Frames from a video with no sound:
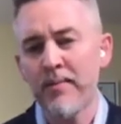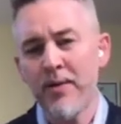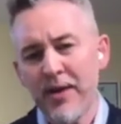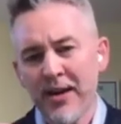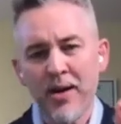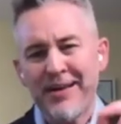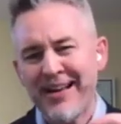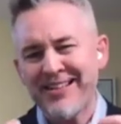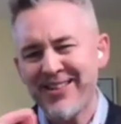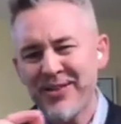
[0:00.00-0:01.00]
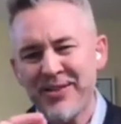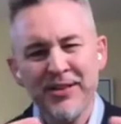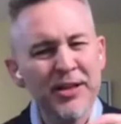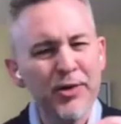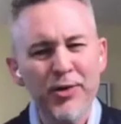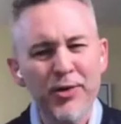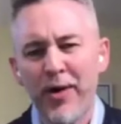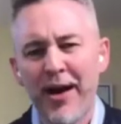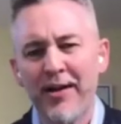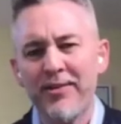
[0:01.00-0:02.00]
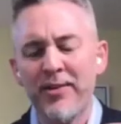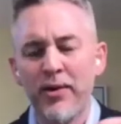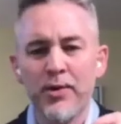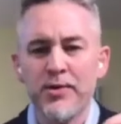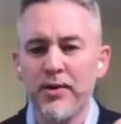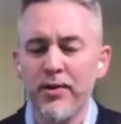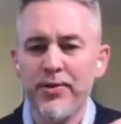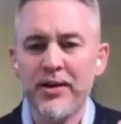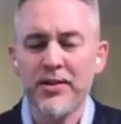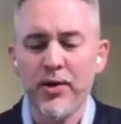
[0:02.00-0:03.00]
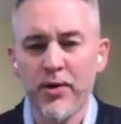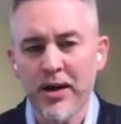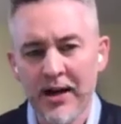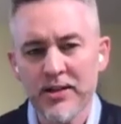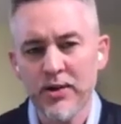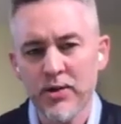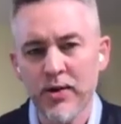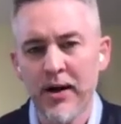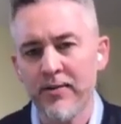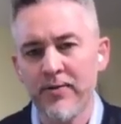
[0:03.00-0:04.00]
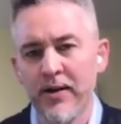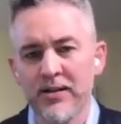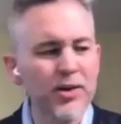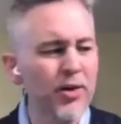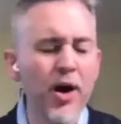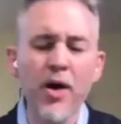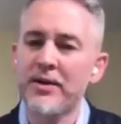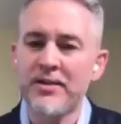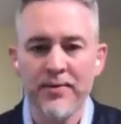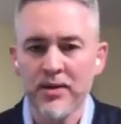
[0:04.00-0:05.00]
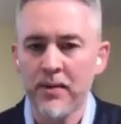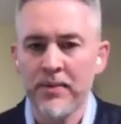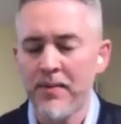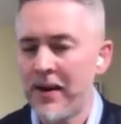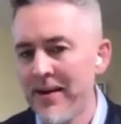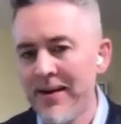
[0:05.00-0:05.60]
Every company has those little cracks, those little things that you're constantly trying to fix. And you'll always have something. I mean,